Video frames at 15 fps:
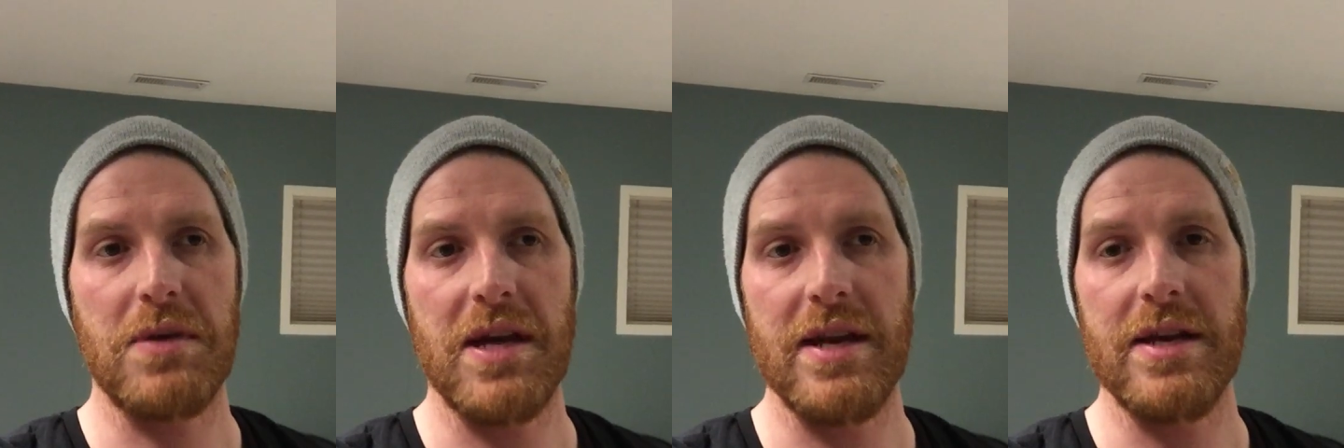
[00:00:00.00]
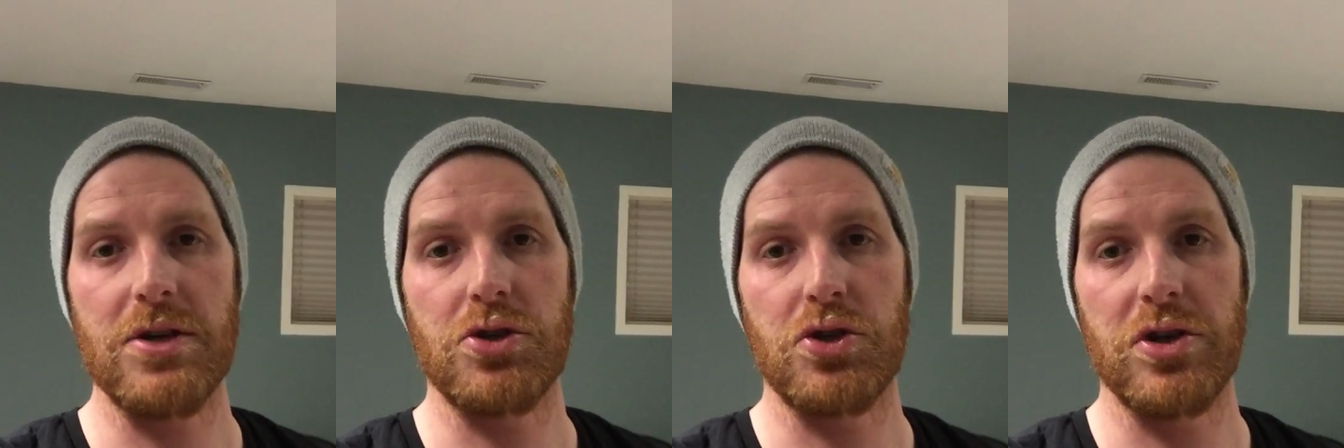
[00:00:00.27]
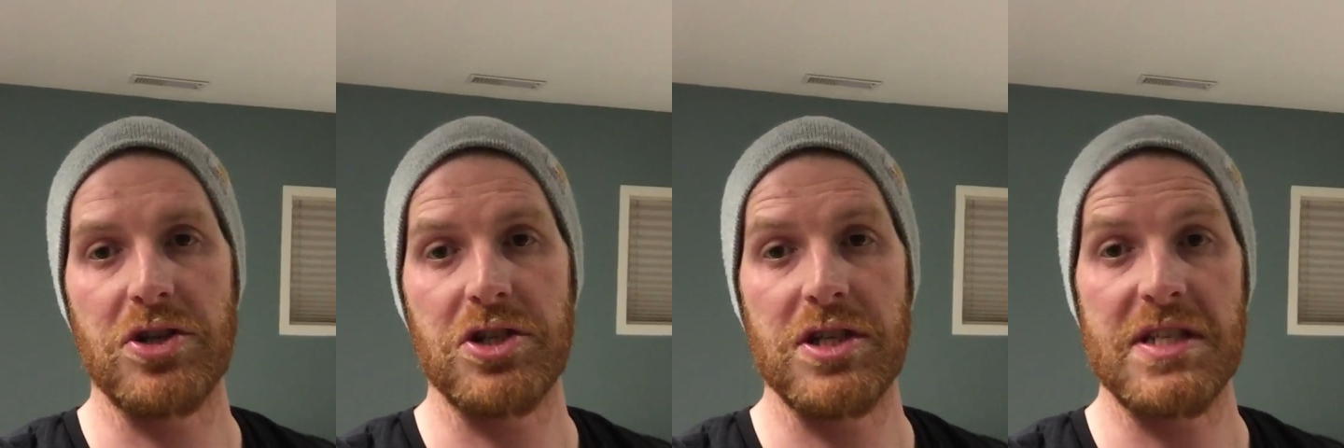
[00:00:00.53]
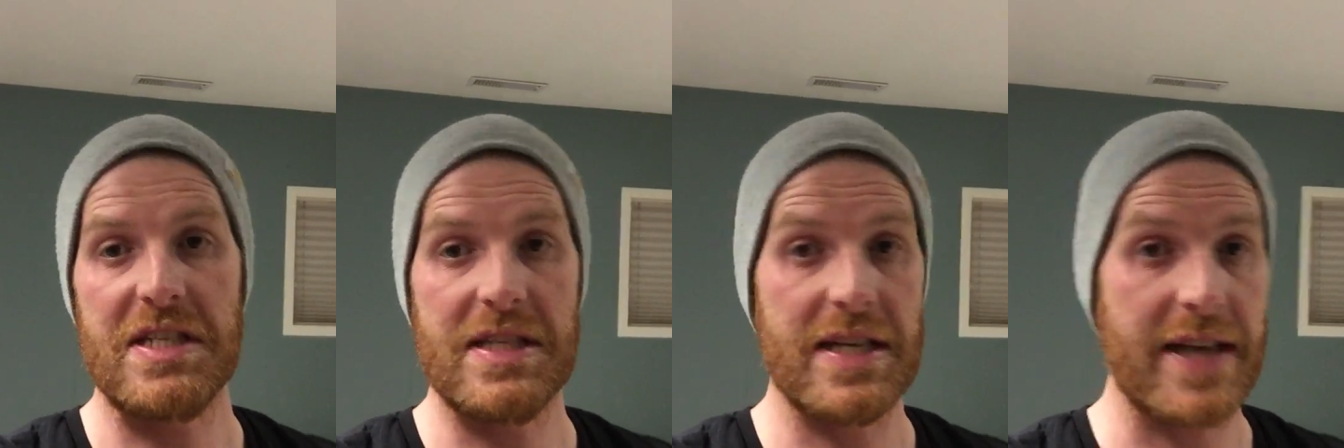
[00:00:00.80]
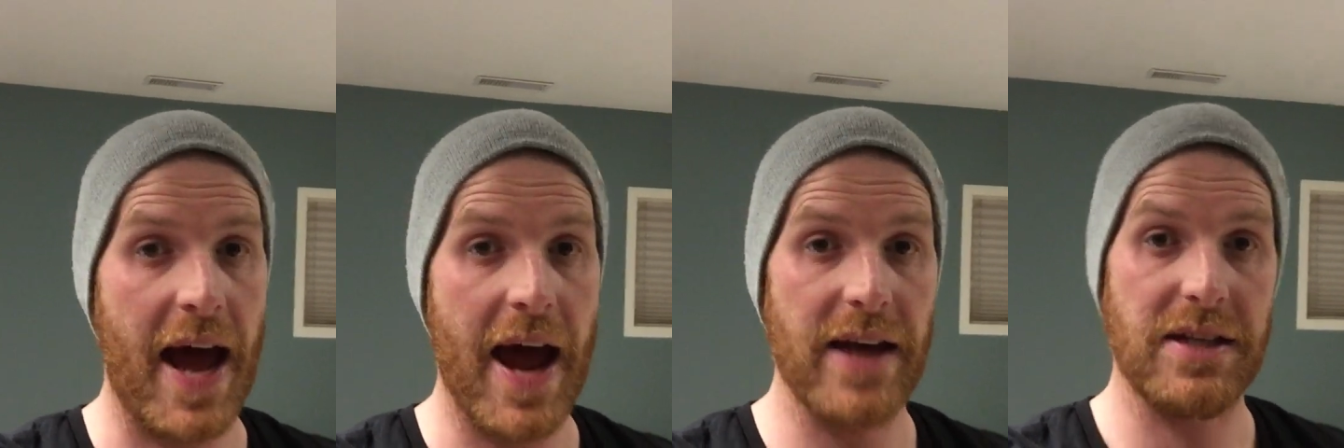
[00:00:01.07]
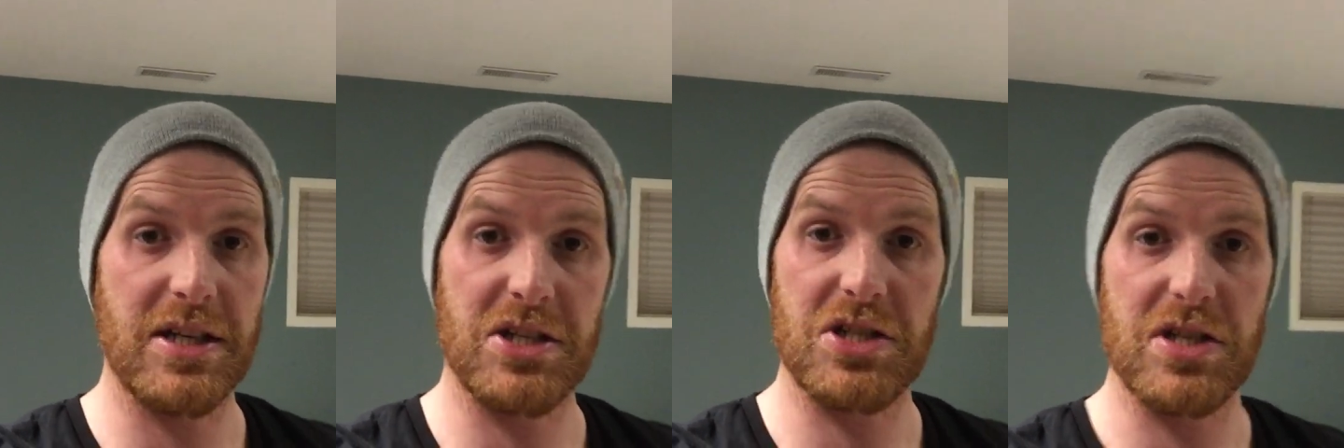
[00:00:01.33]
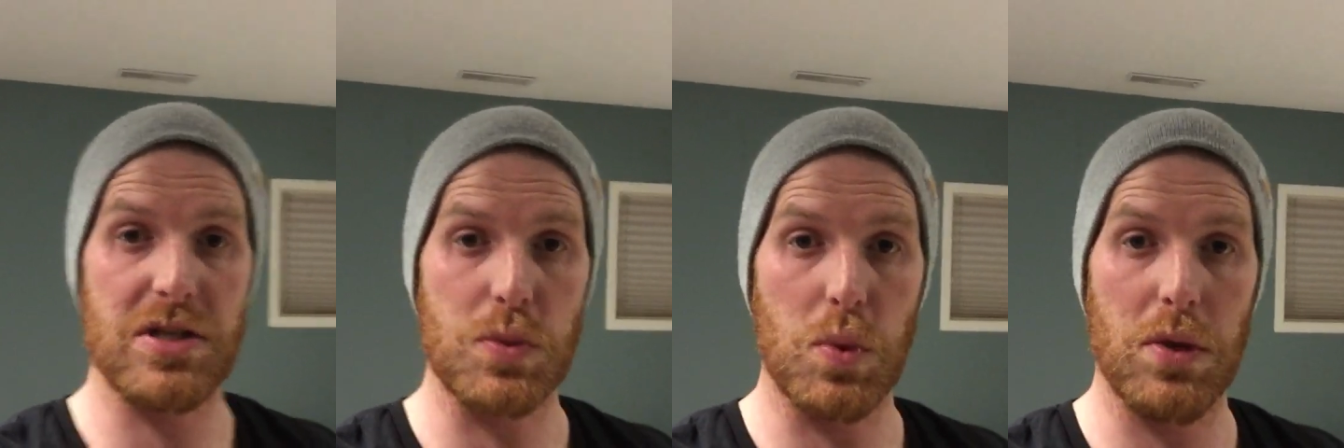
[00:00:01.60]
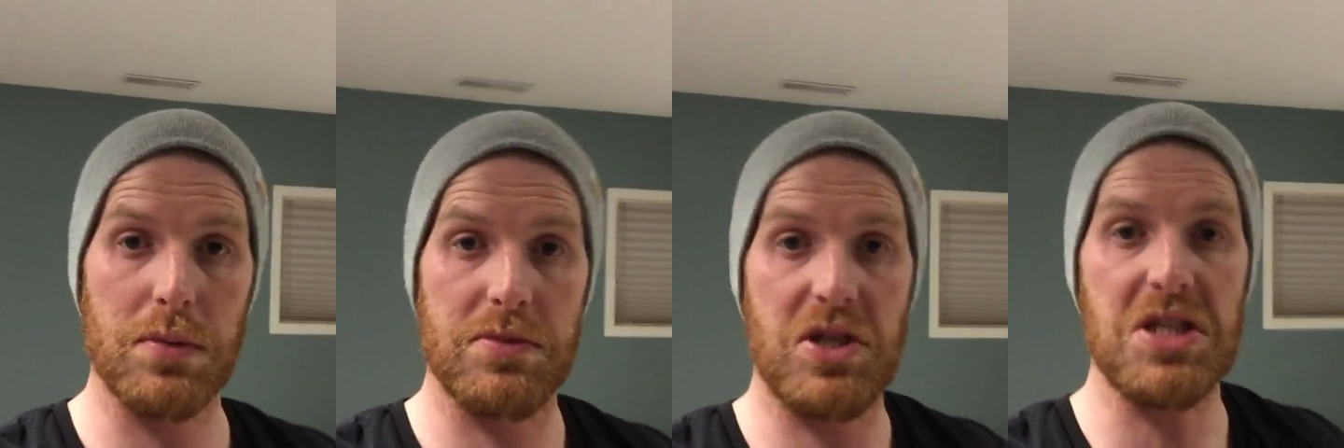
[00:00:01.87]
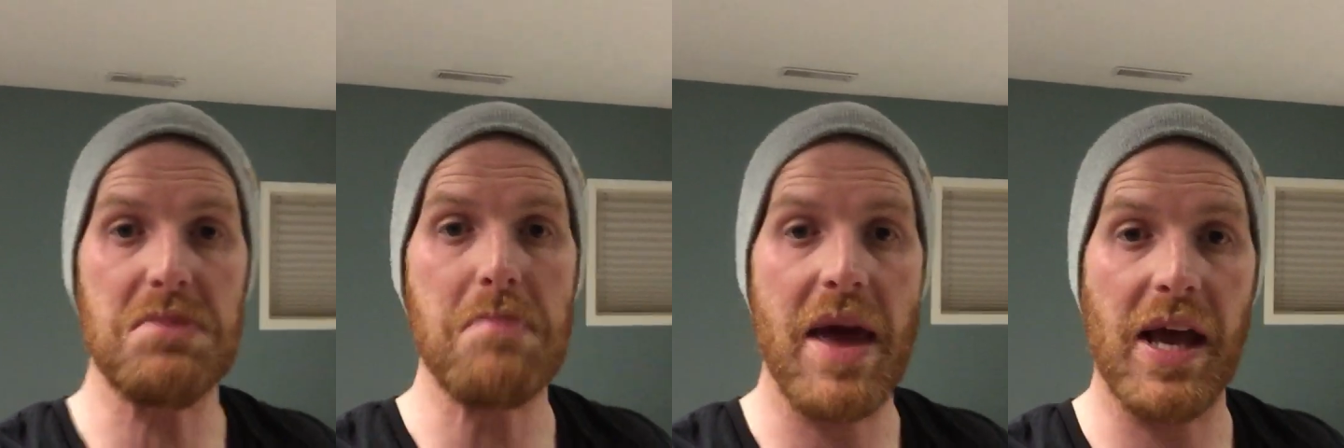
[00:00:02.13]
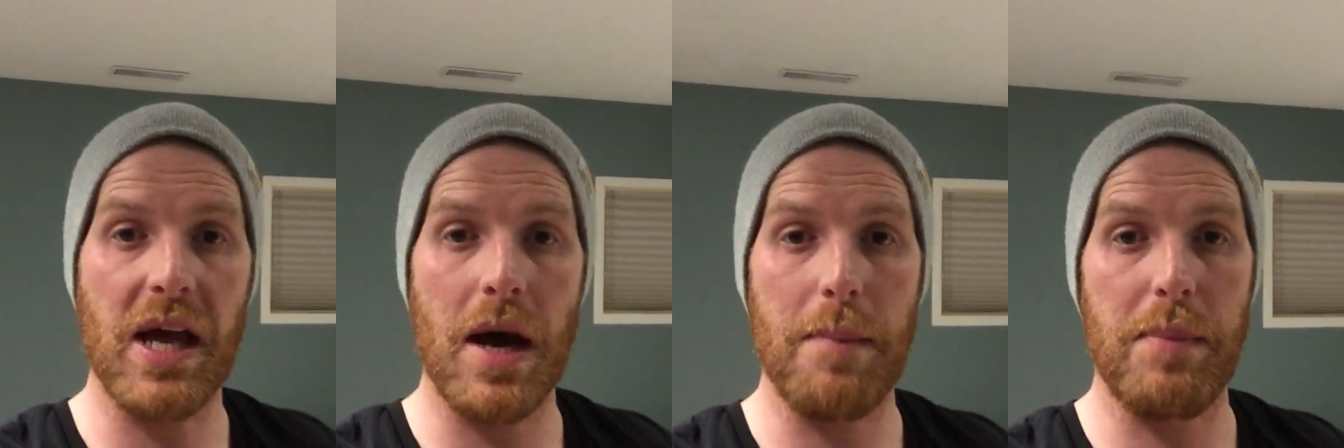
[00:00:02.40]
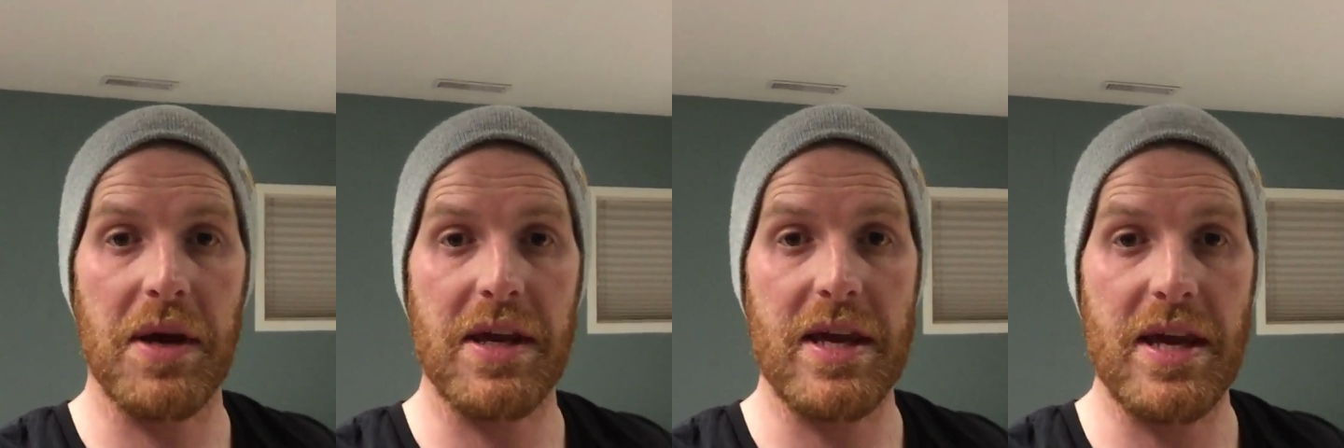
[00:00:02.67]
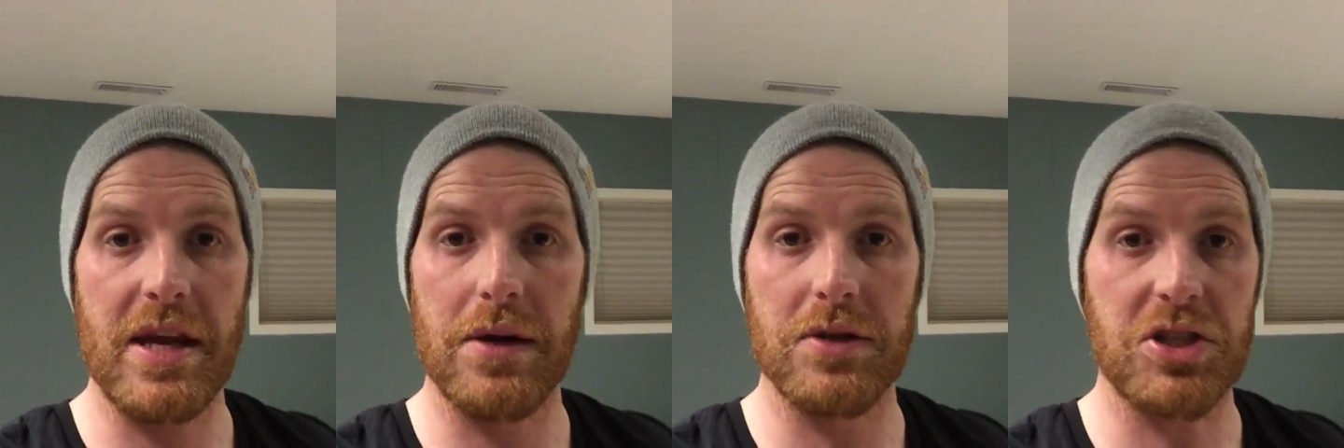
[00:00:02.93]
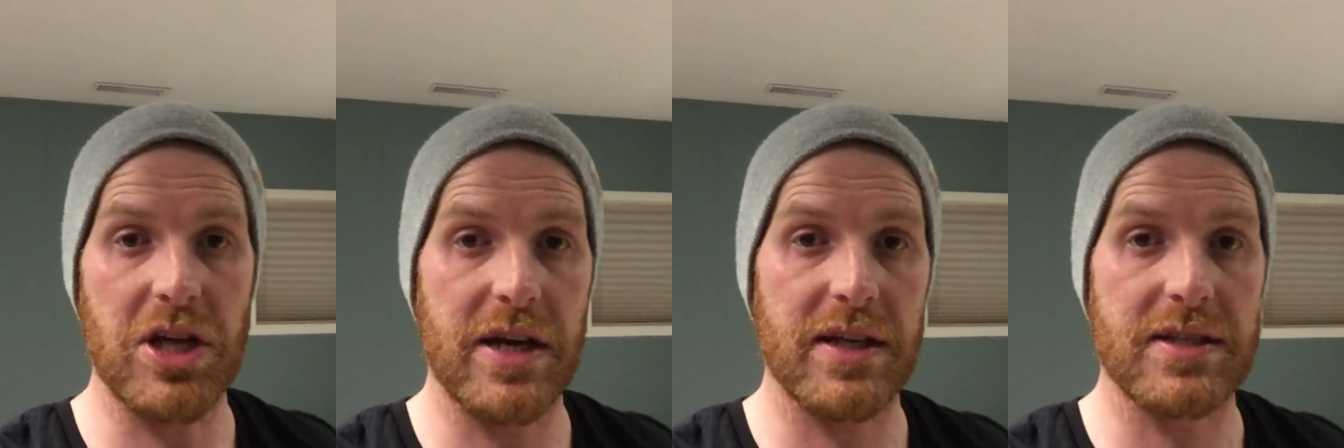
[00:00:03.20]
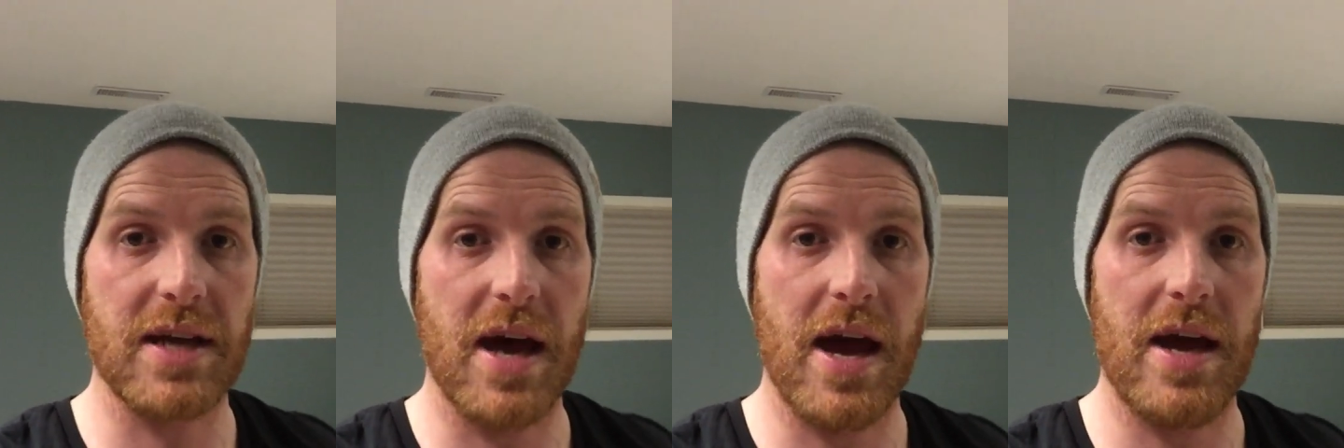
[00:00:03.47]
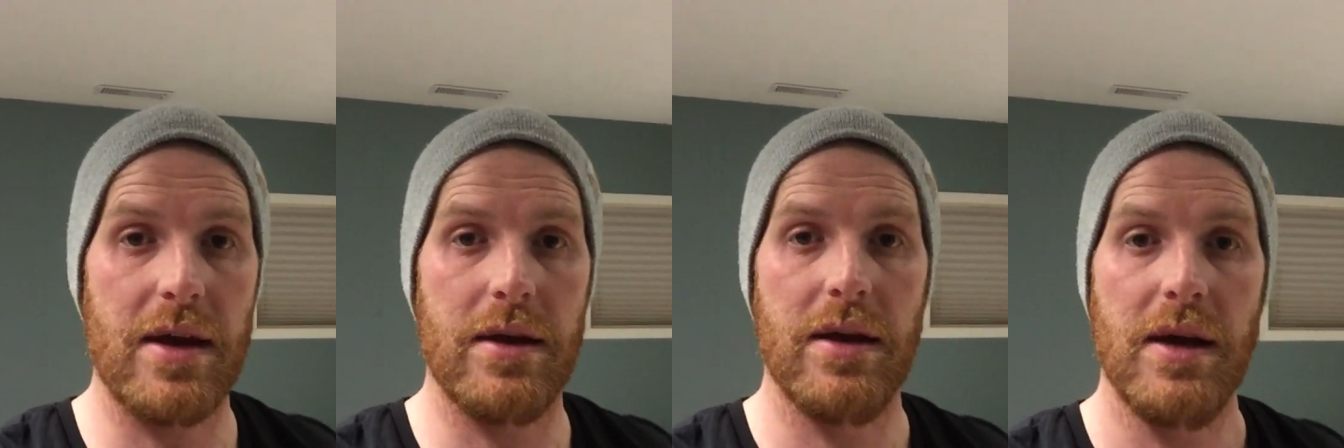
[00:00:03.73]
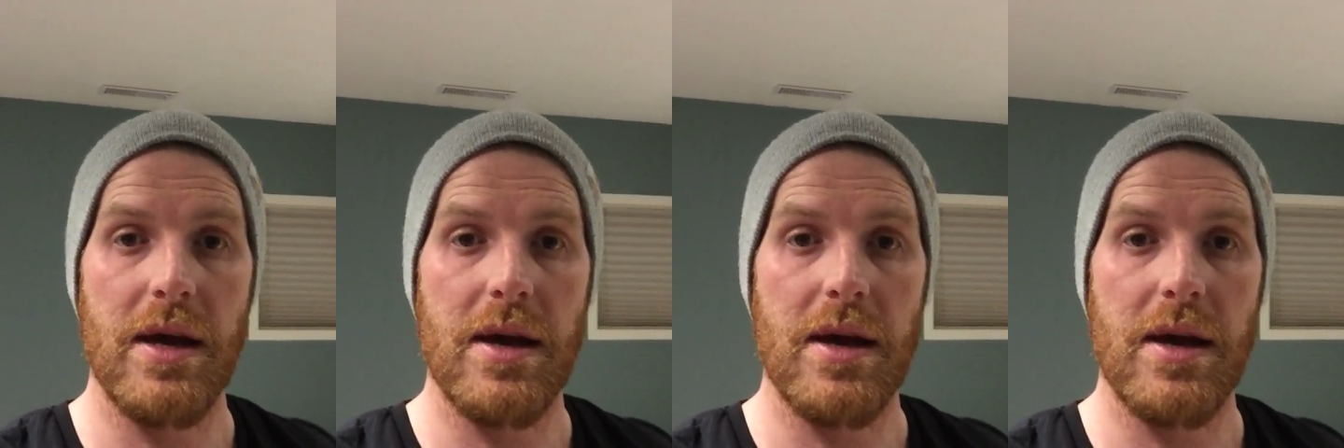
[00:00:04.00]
pediatricians and the dietitians will just make up a ketogenic diet.